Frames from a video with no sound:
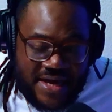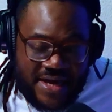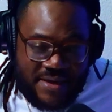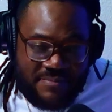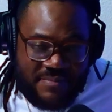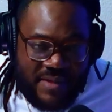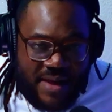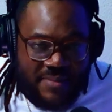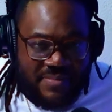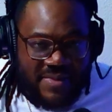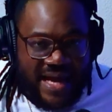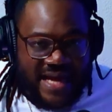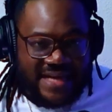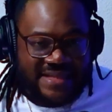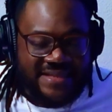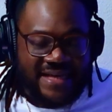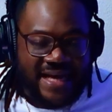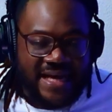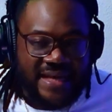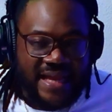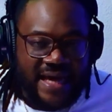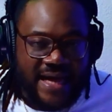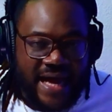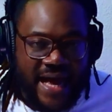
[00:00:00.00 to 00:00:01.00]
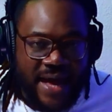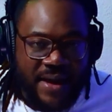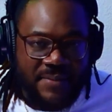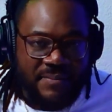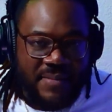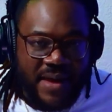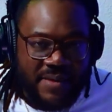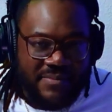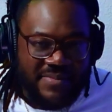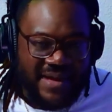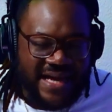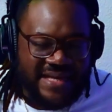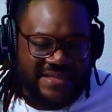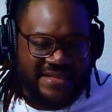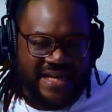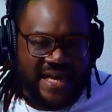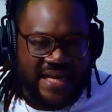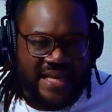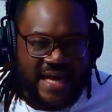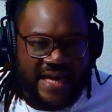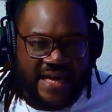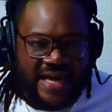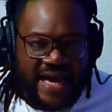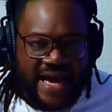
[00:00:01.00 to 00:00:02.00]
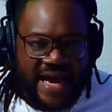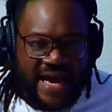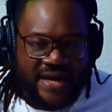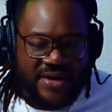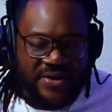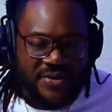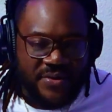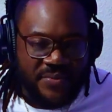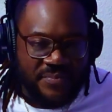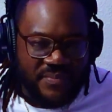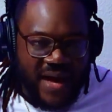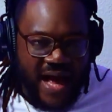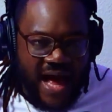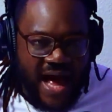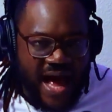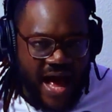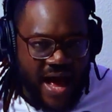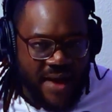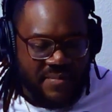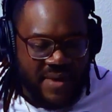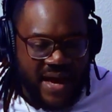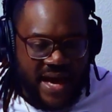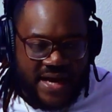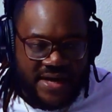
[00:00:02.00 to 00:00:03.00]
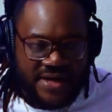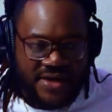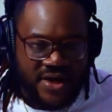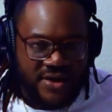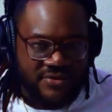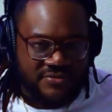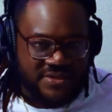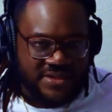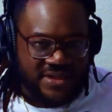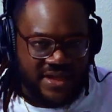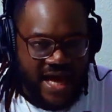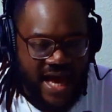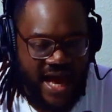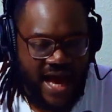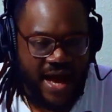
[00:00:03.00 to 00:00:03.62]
Maybe I sound like a hater. But how am I hating? What